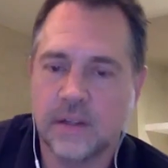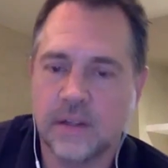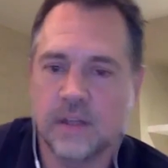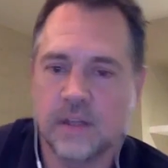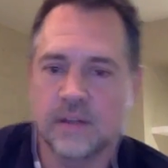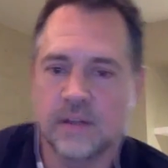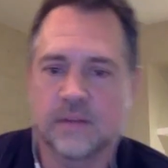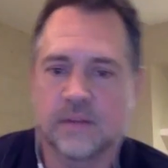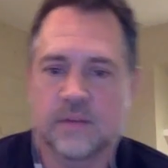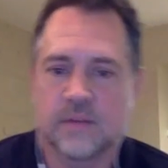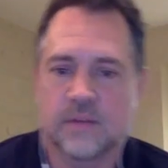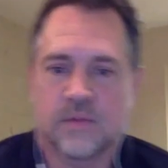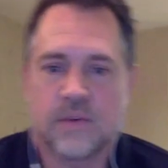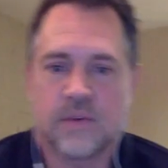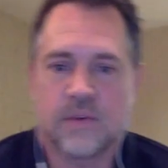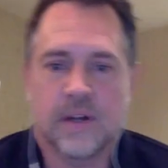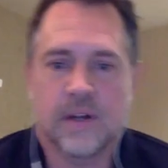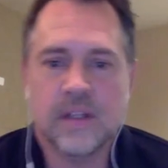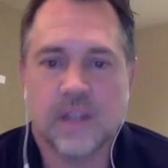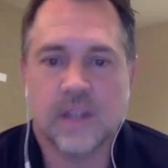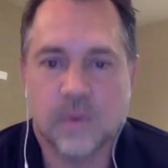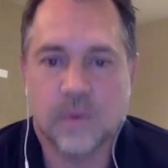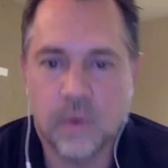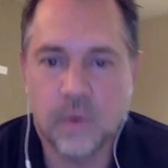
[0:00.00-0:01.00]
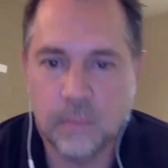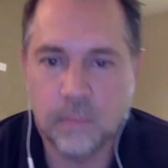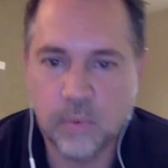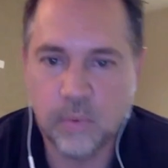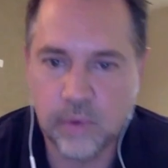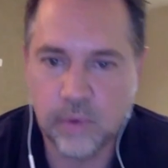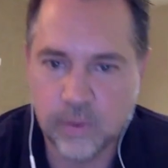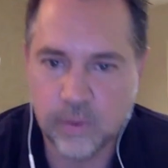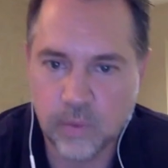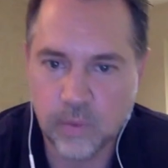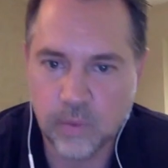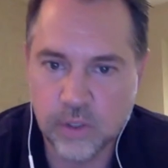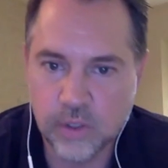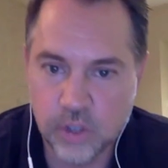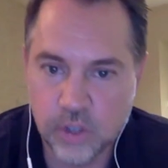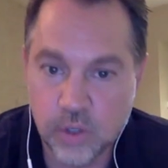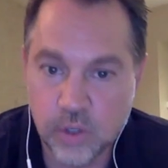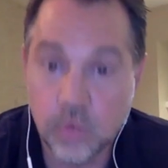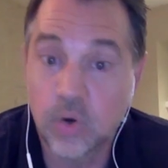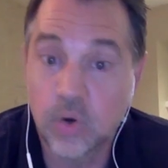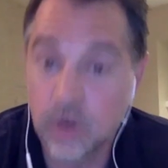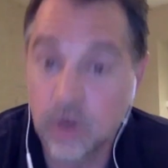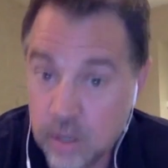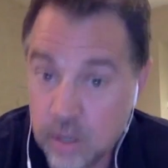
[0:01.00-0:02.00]
in Franklin at one point when you
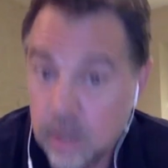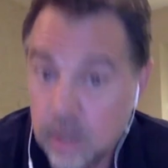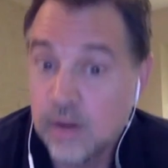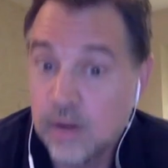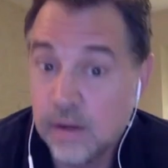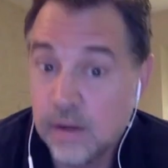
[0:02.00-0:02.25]
were